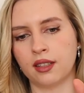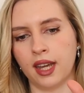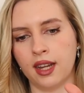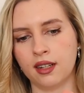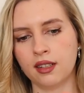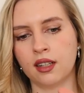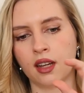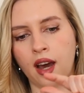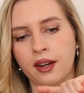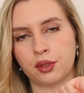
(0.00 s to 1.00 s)
then,
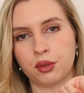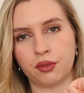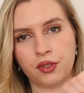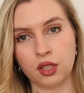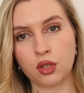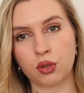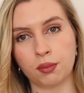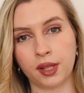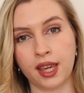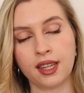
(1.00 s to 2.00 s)
after you finish
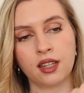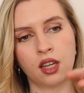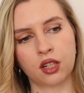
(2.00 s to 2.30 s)
playing,